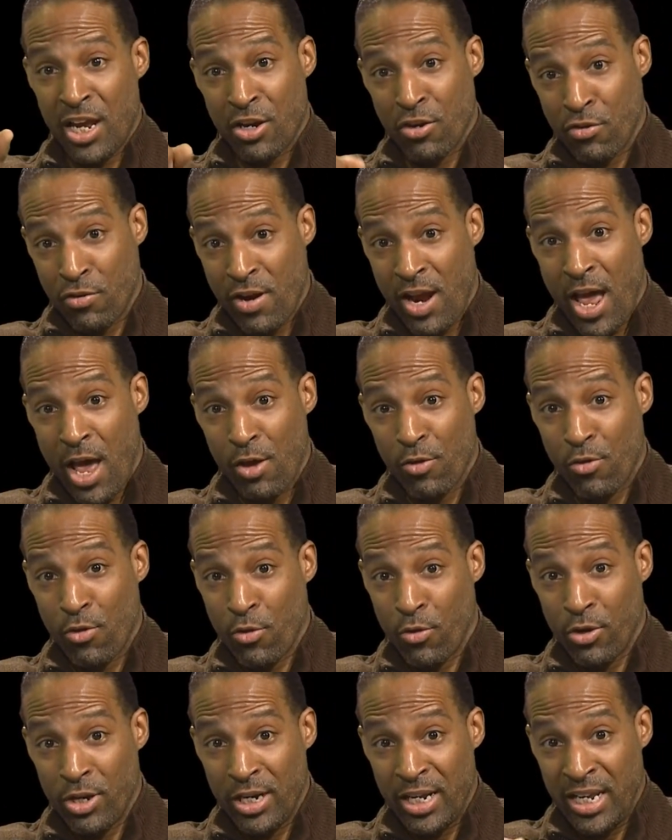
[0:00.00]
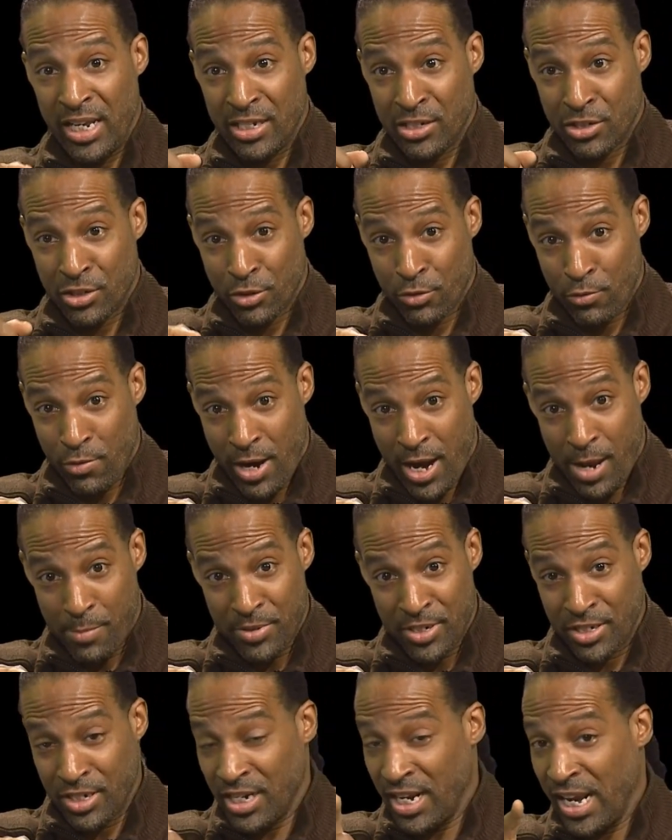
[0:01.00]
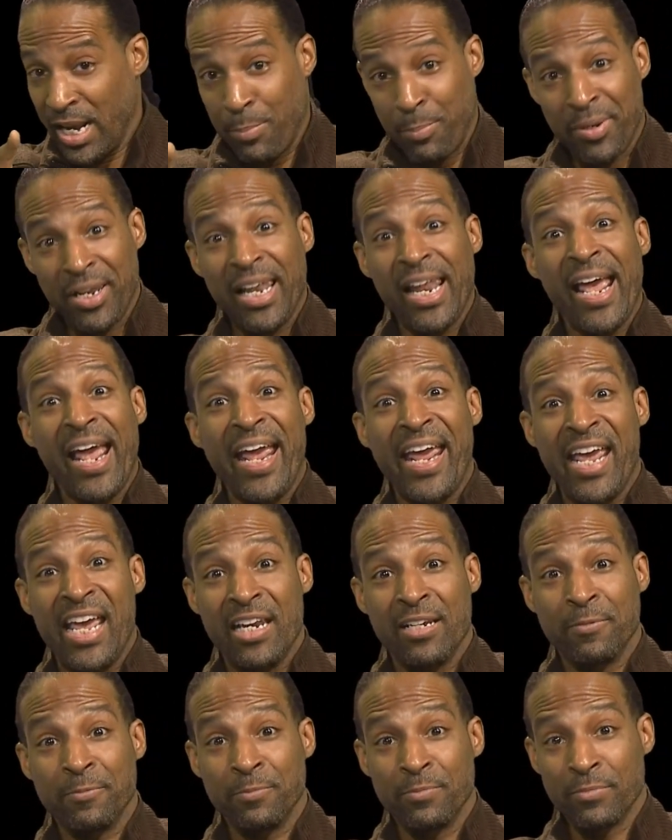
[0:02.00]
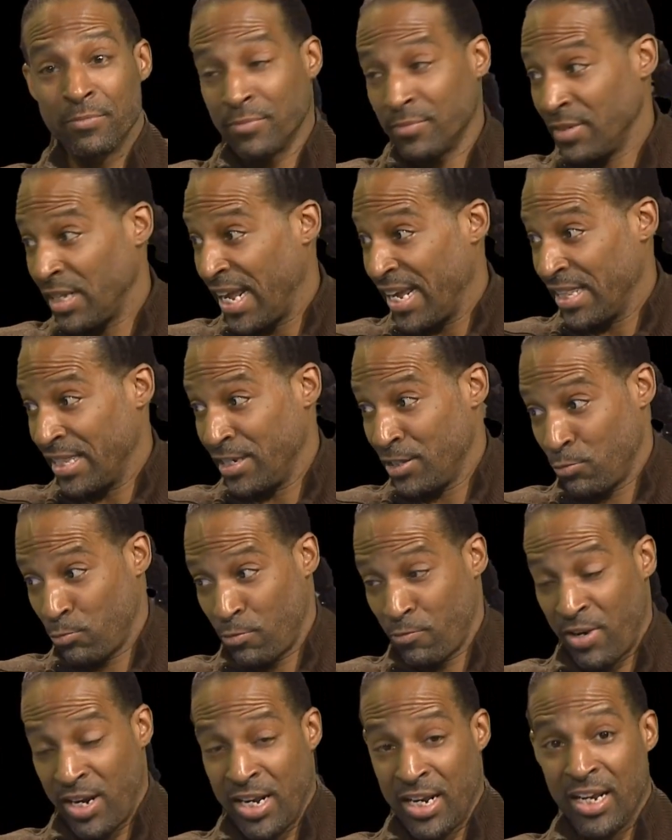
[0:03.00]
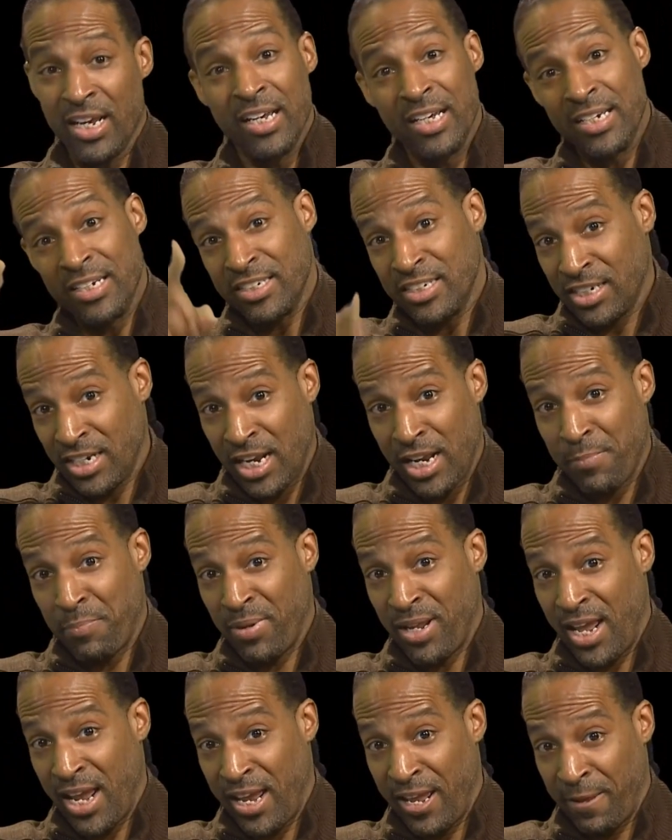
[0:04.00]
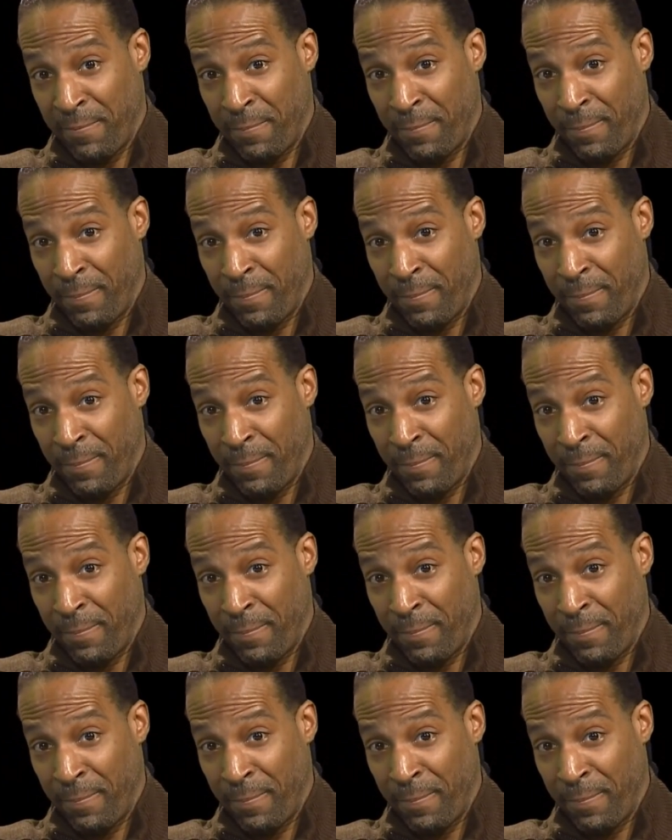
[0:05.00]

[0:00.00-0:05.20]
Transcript: her out on Instagram. She ain't playing. Like this one right here. She ain't playing.